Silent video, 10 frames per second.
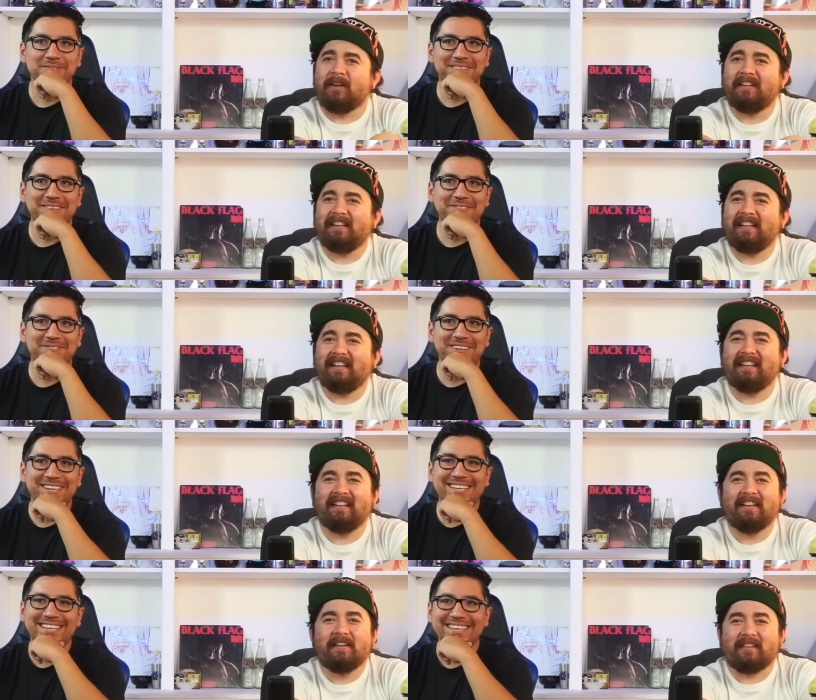Speaker 1: what the
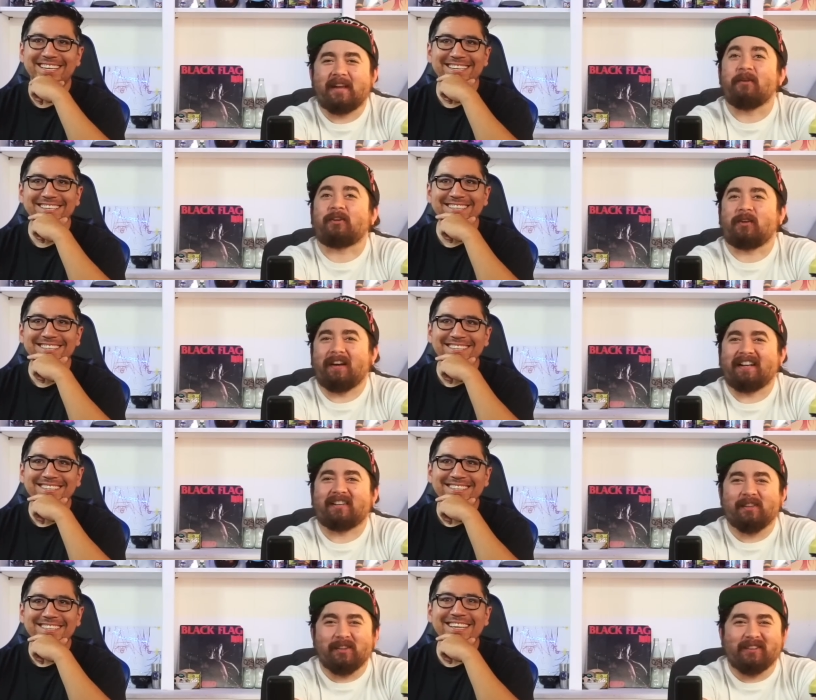fuck? They were
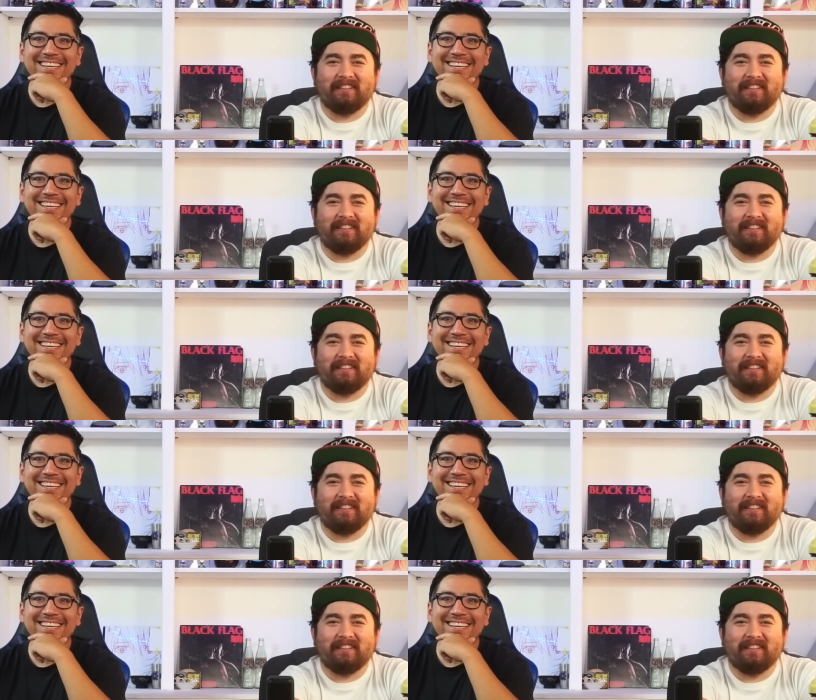training too.